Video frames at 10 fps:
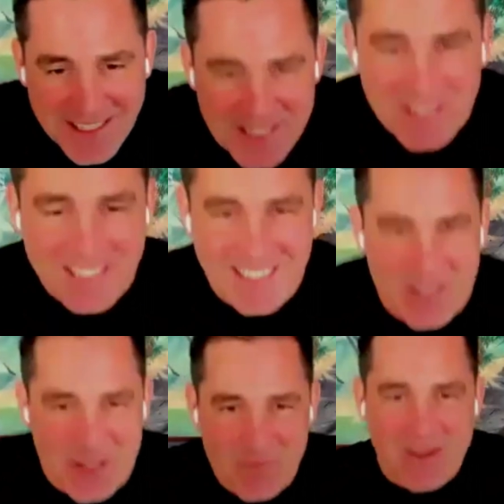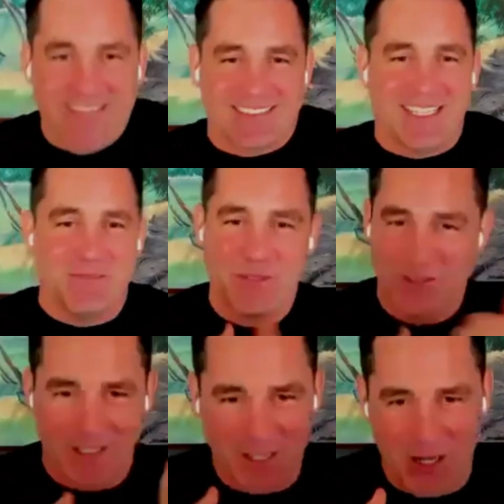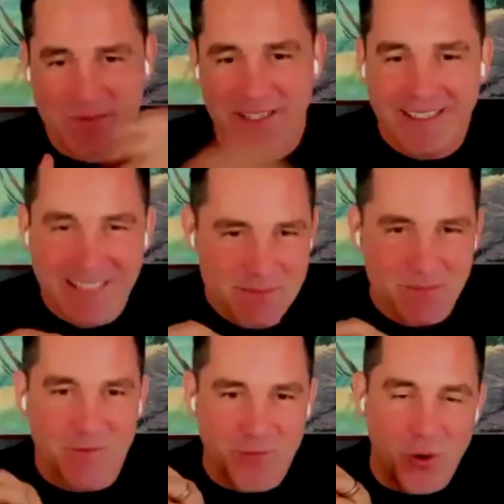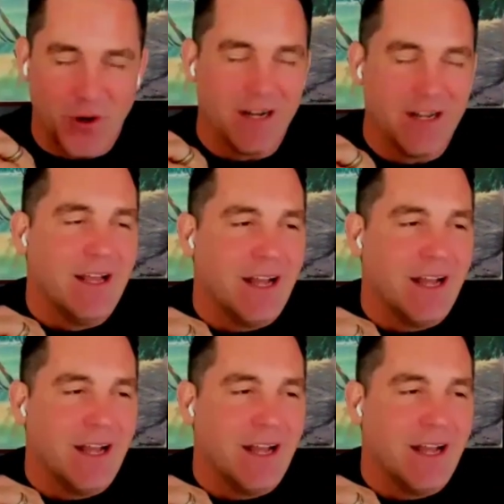you messed up. You should have called me before.